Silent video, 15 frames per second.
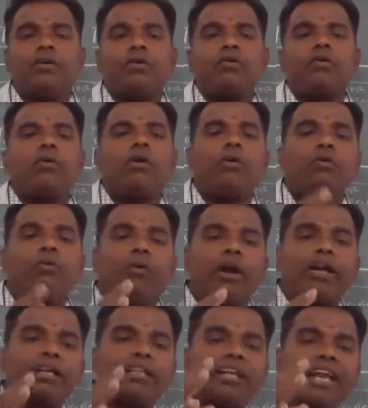What are the
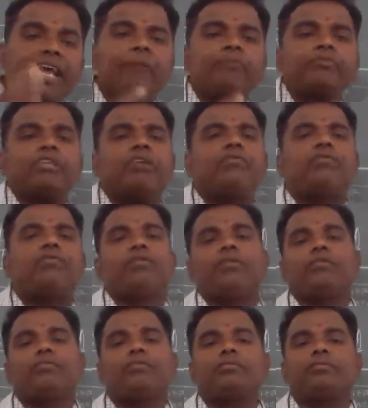names of
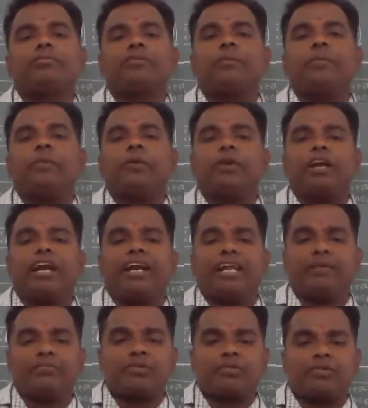that pituitary gland names?
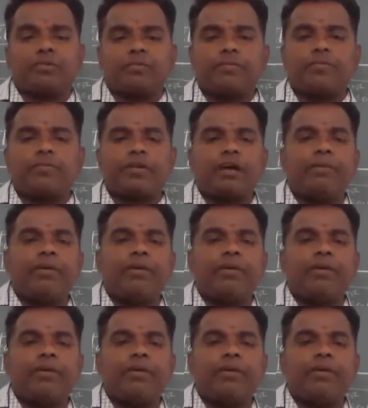Come on, tell me.